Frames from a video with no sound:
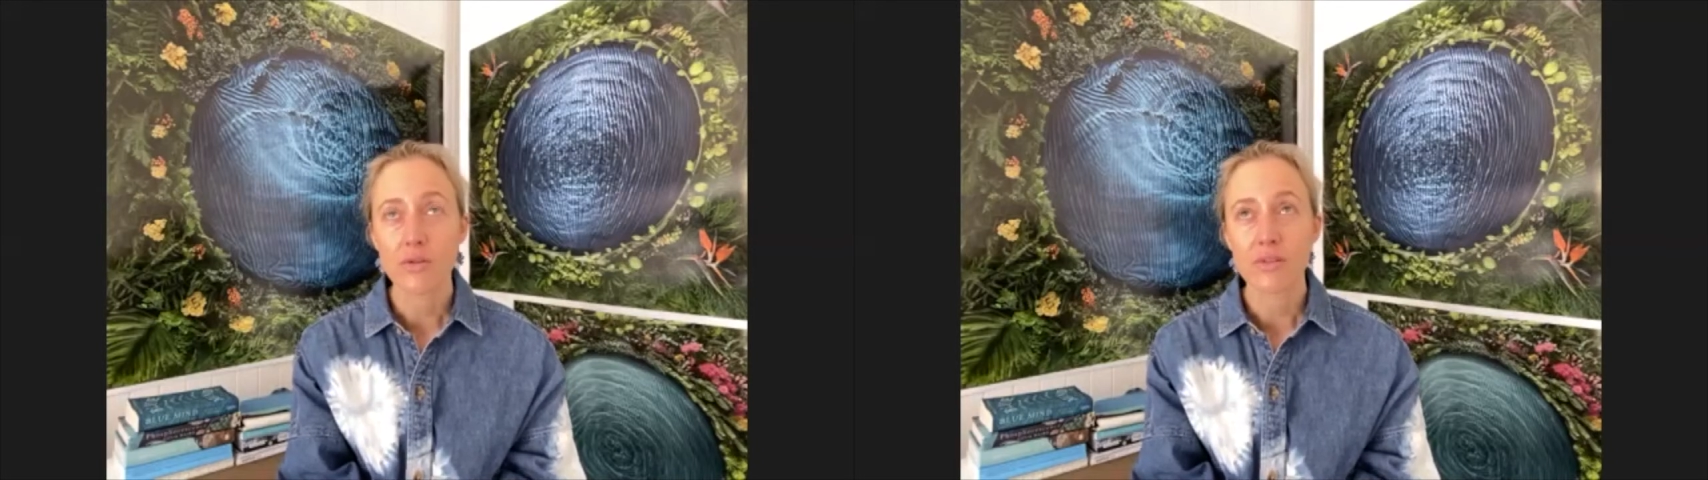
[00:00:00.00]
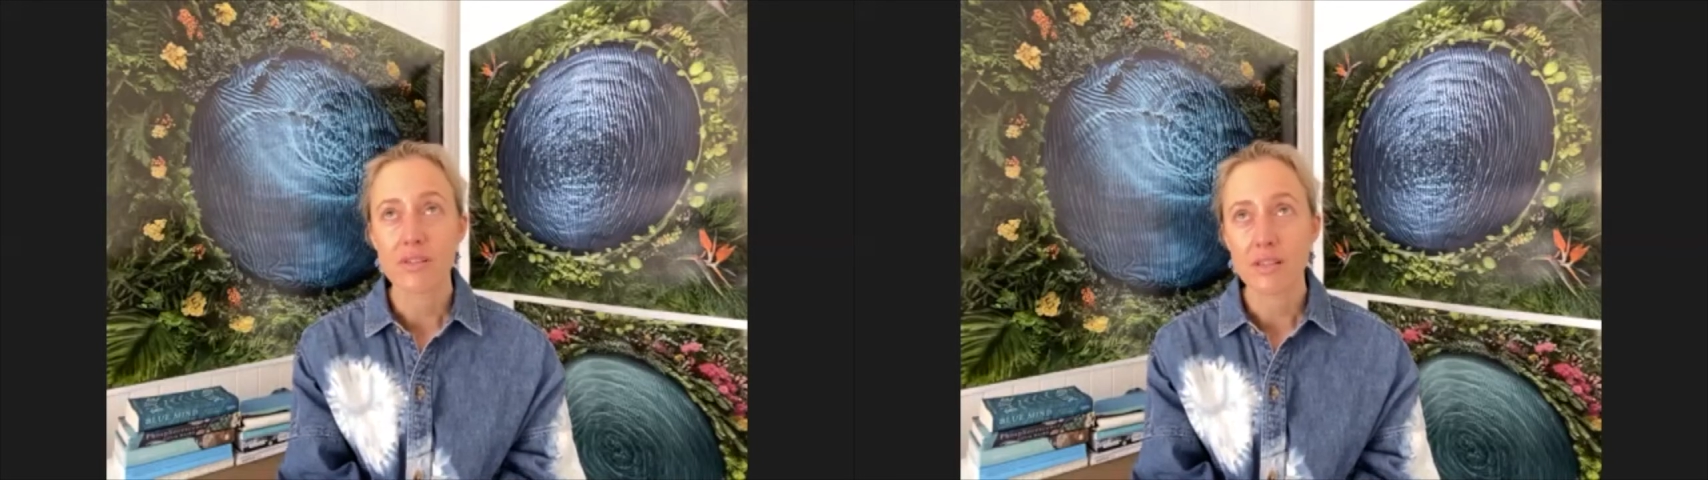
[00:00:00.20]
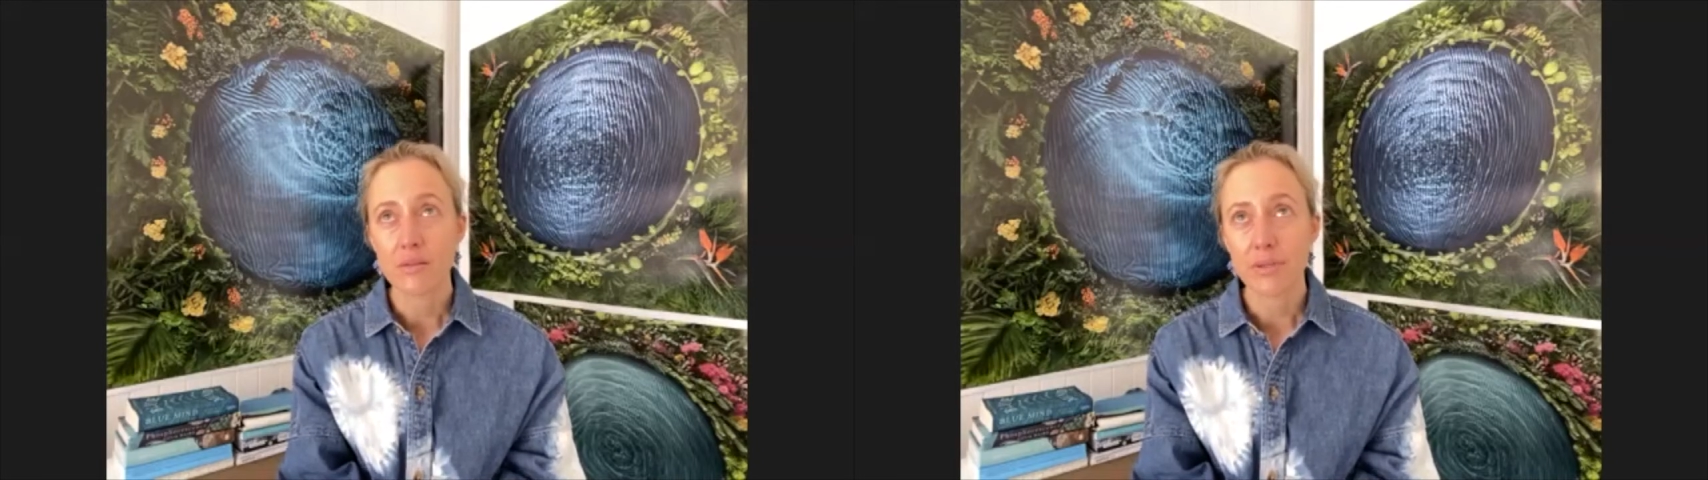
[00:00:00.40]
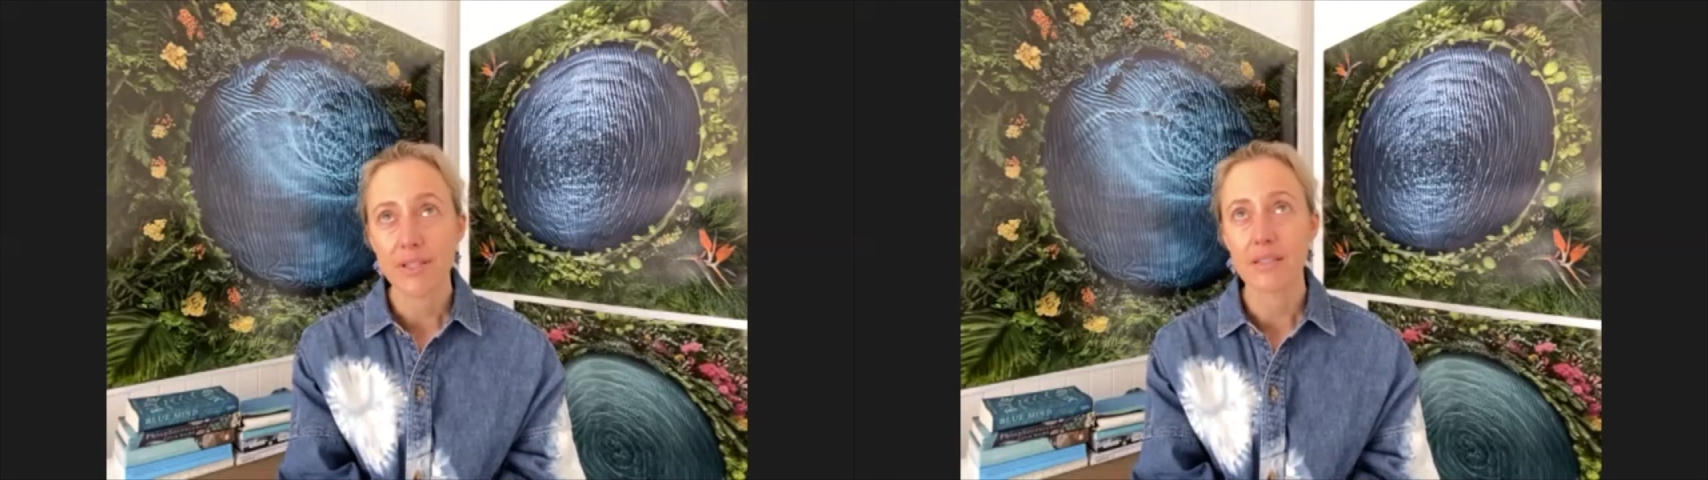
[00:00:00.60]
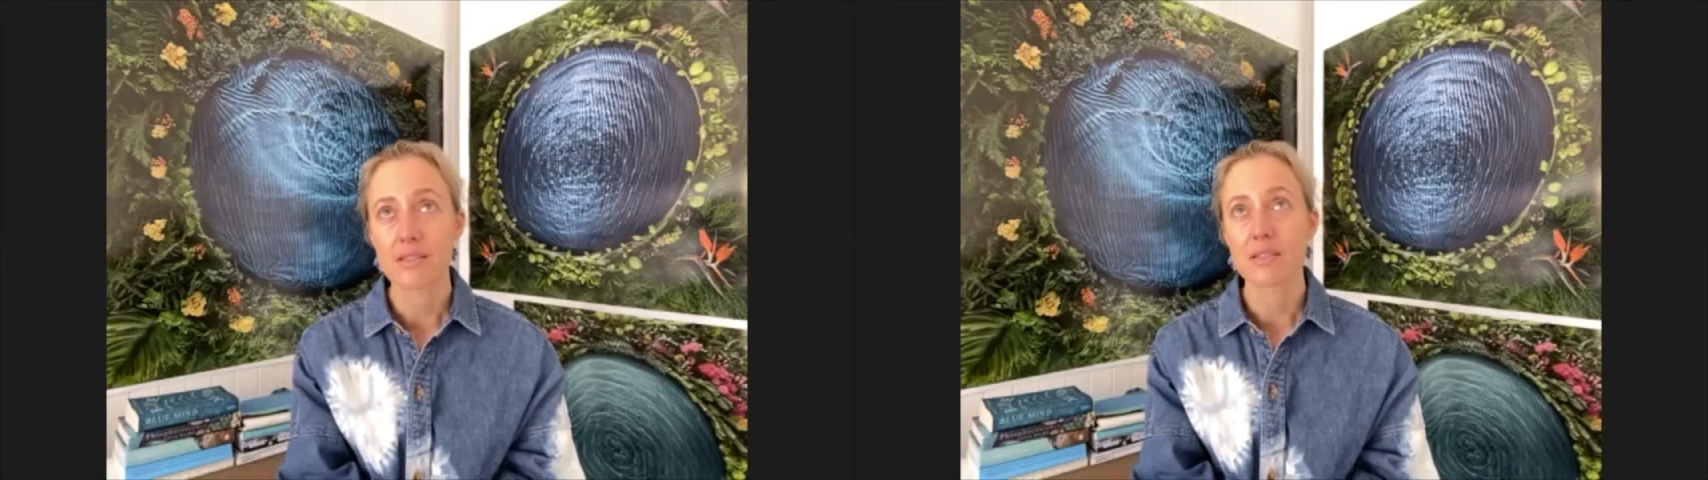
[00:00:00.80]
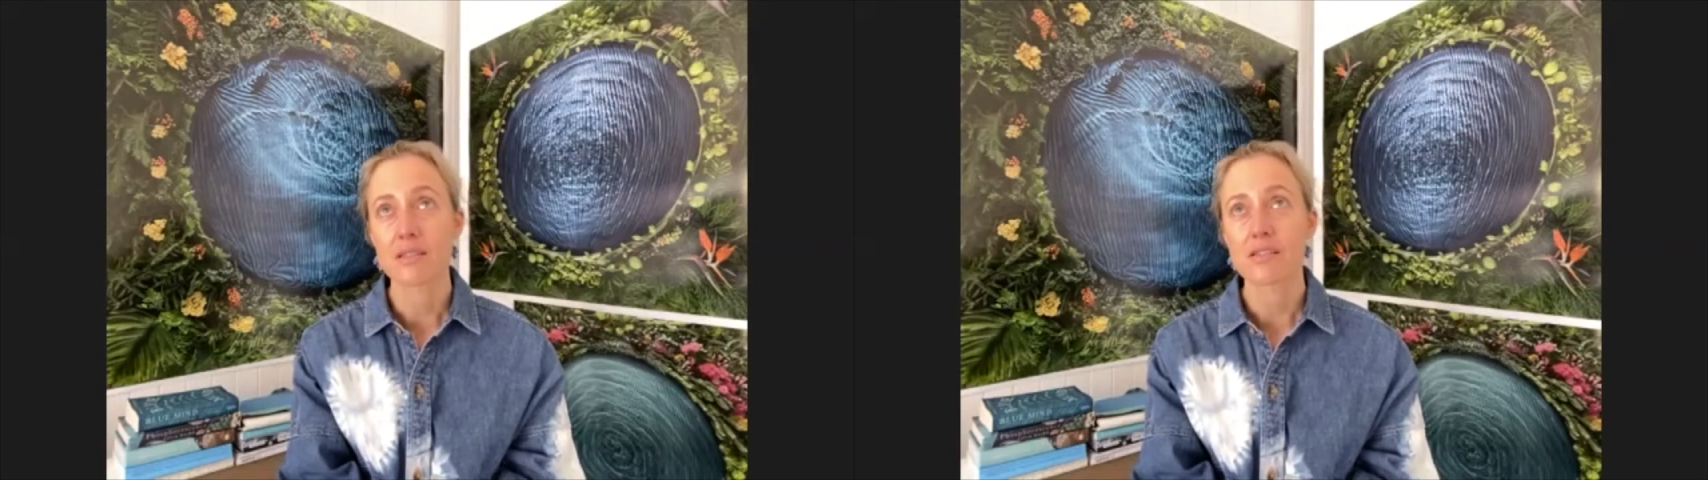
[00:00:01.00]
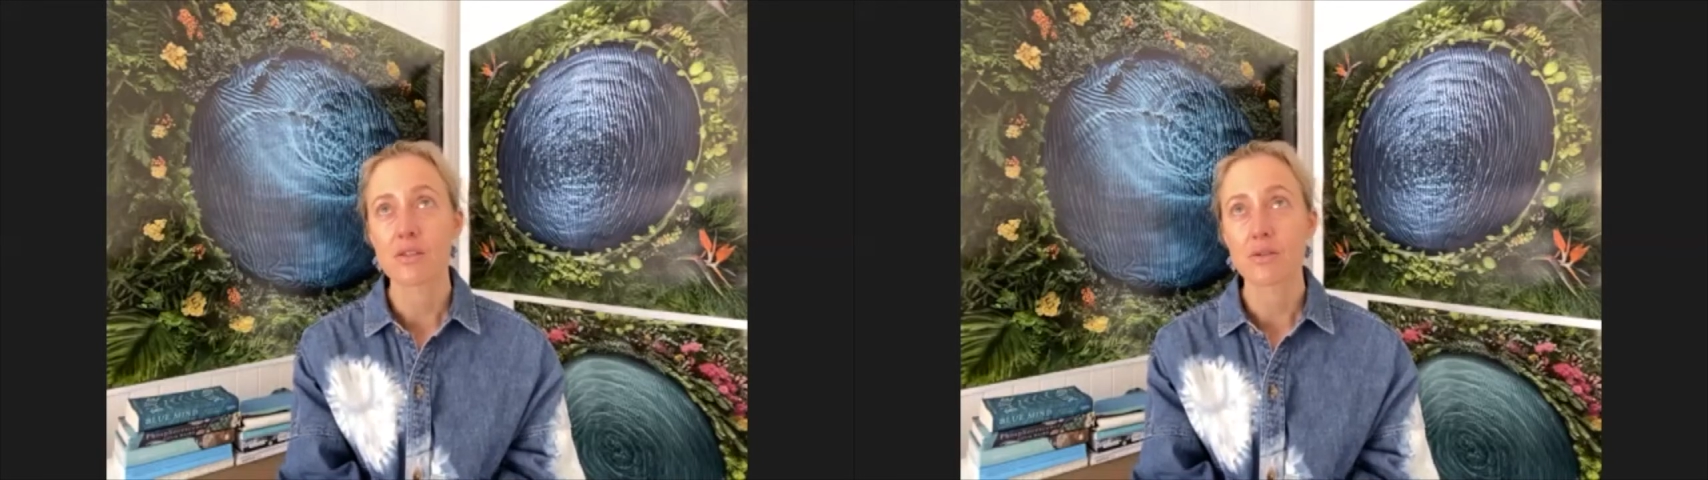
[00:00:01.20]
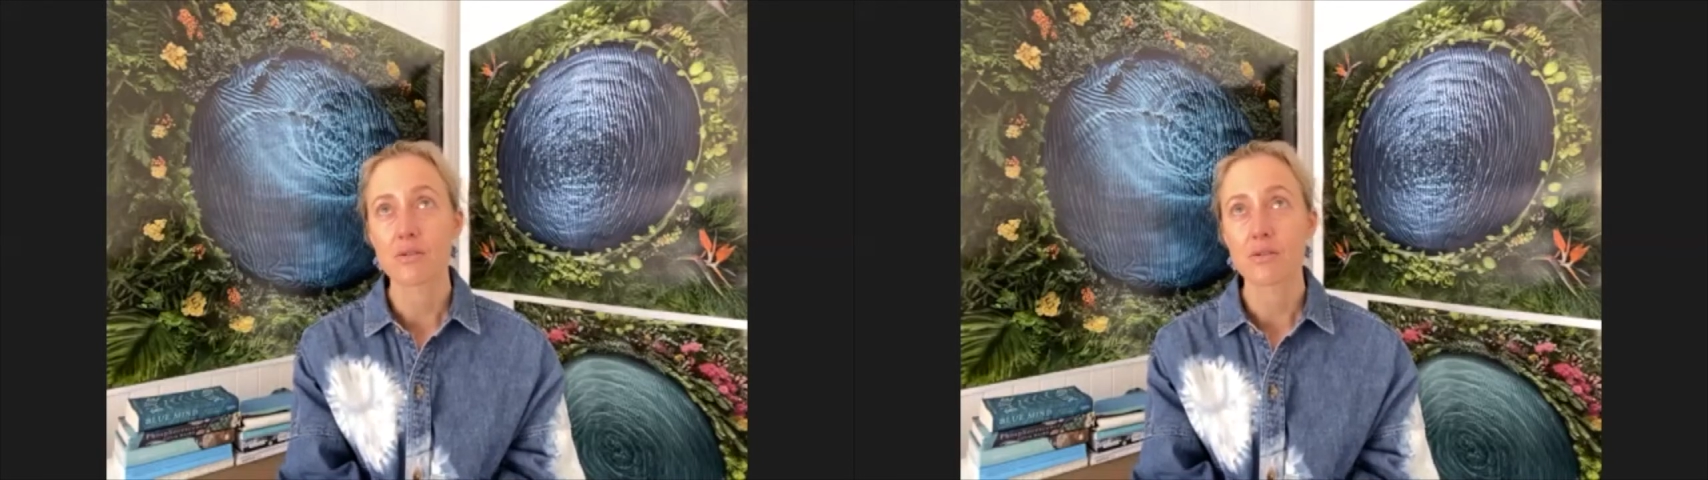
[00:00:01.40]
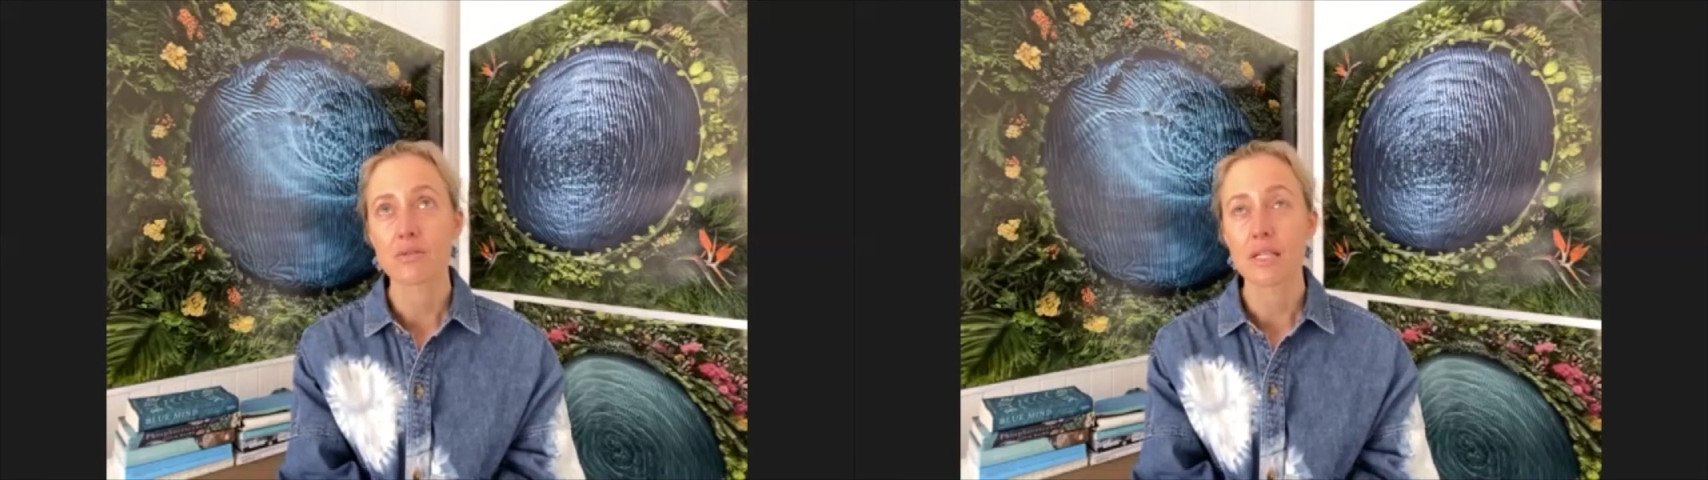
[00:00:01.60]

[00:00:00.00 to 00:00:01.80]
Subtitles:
There's a completeness in the circle.